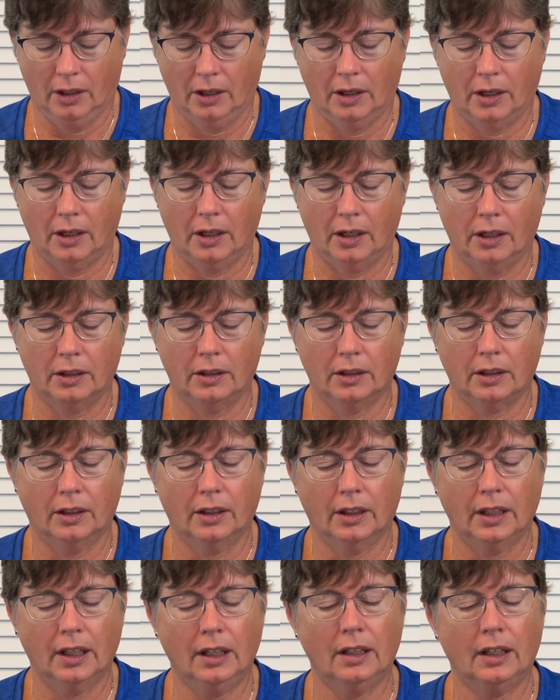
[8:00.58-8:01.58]
And
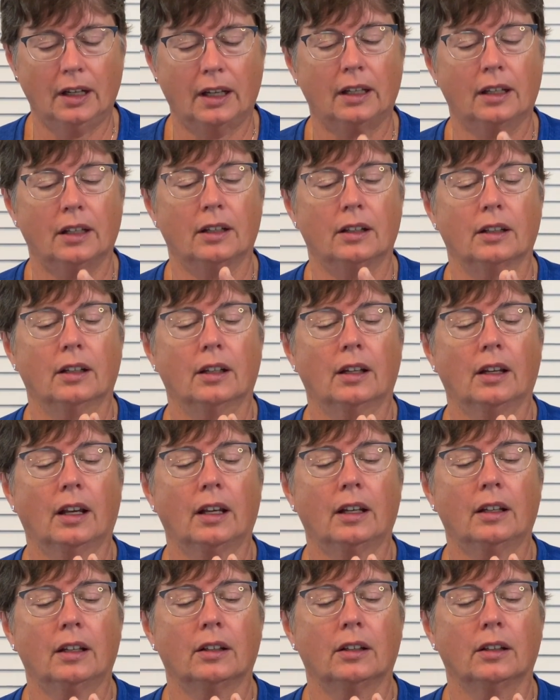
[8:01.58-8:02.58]
then I
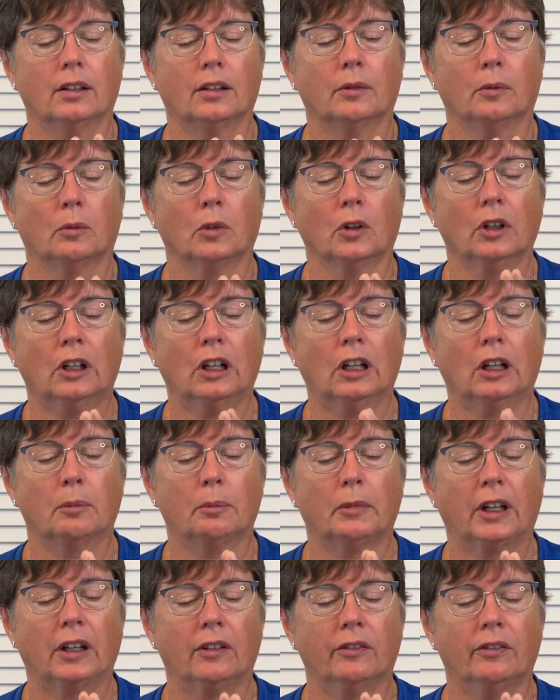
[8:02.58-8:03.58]
can work on
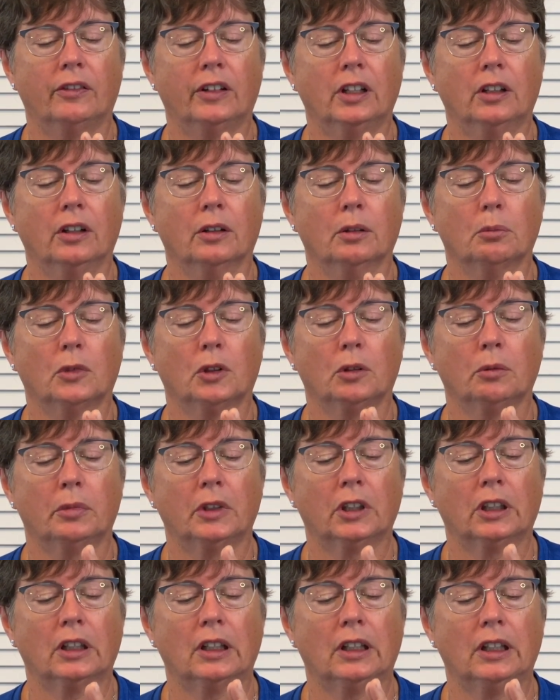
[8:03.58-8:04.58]
my finger
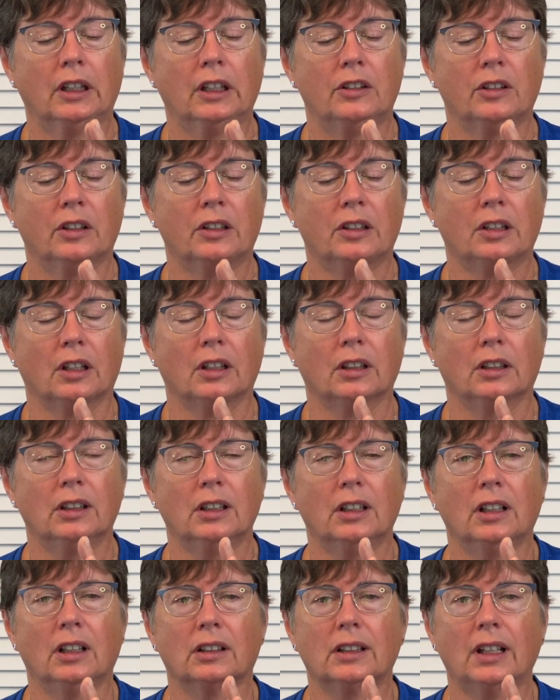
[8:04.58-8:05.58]
mobility just a
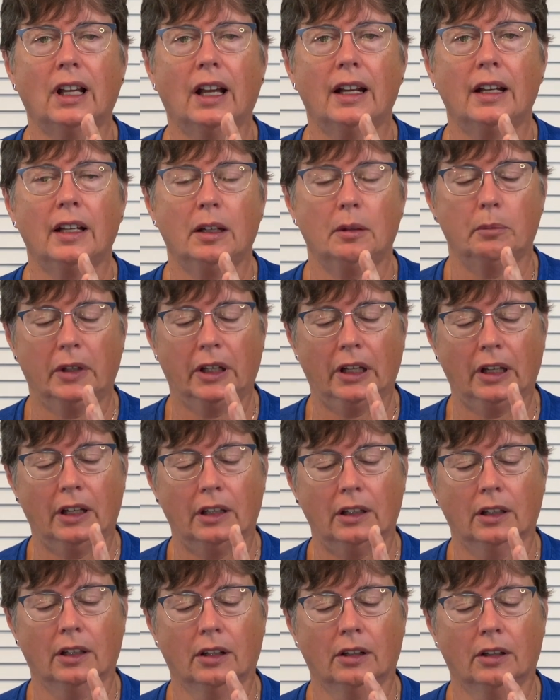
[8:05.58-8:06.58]
little tiny bit.
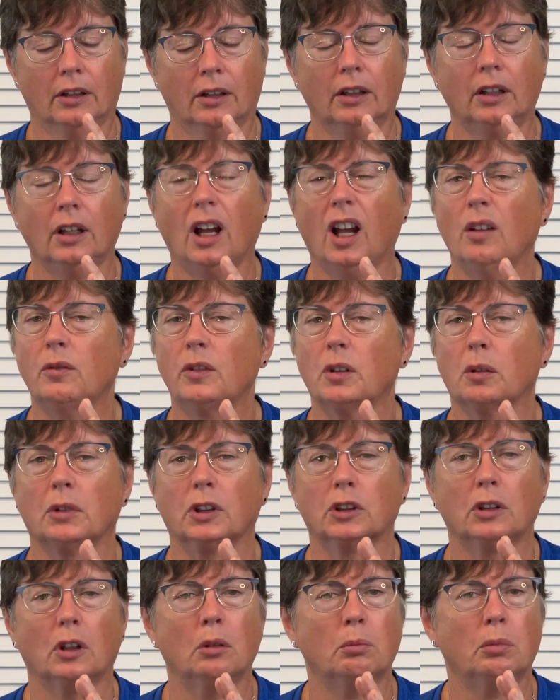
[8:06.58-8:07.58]
Comfortable.
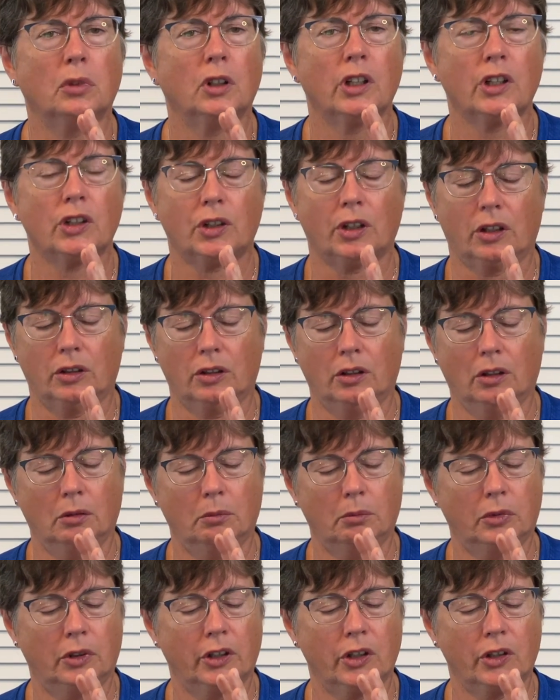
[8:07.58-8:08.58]
Don't push it. Don't
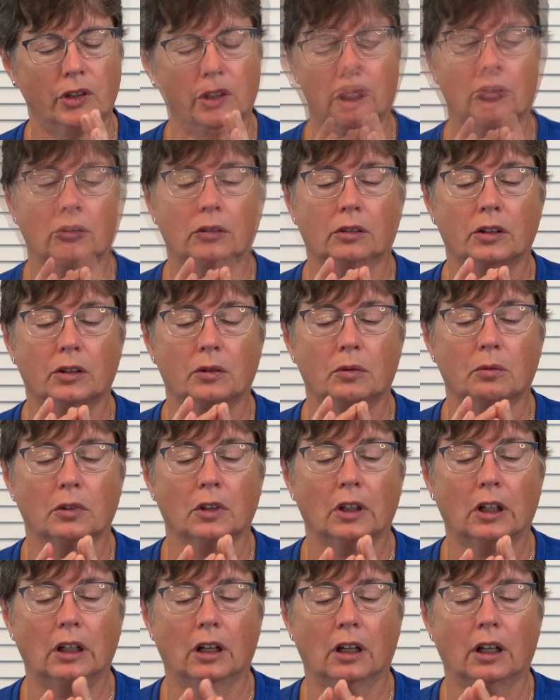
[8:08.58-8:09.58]
push it. Just
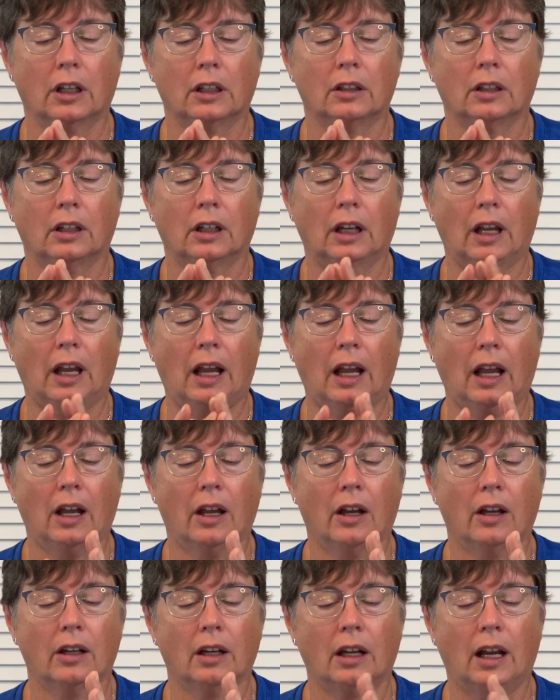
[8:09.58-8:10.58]
work on
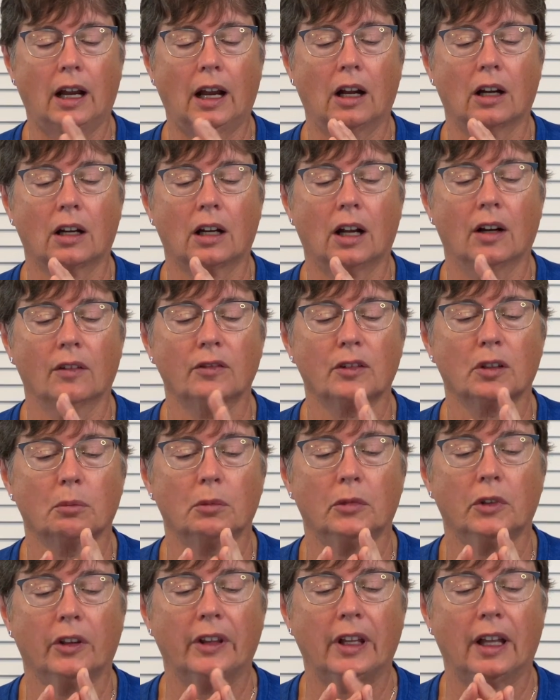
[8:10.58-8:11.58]
how
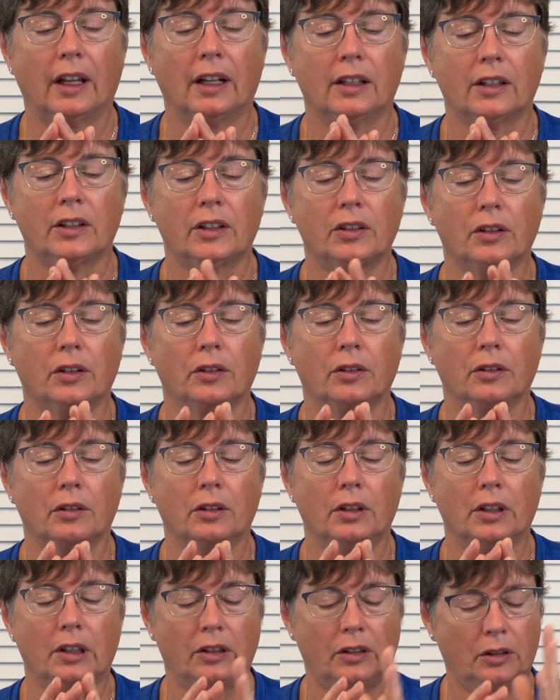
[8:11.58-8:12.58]
comfortable that is to do
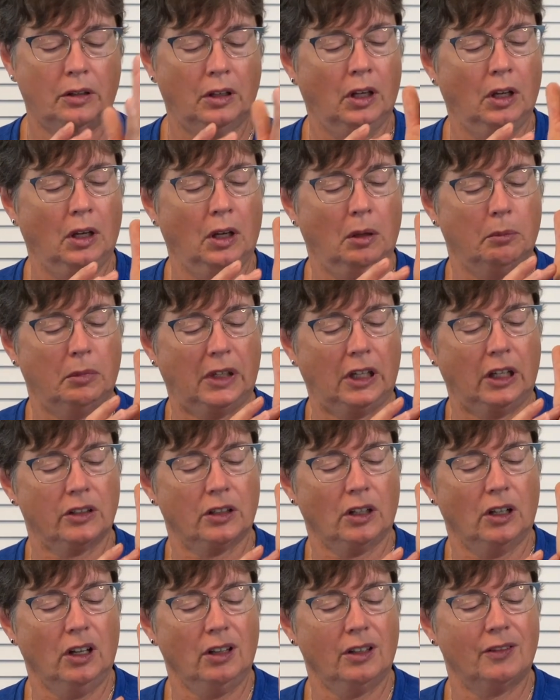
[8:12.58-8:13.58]
this, because
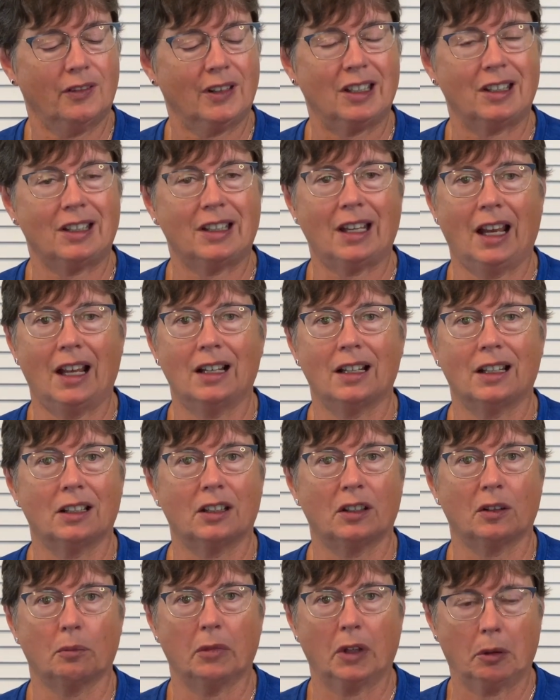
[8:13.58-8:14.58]
all of these tendons
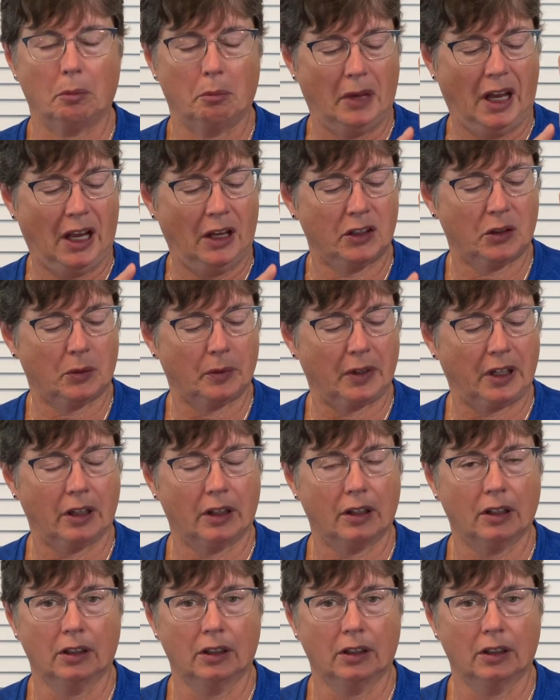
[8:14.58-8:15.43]
have been messed with.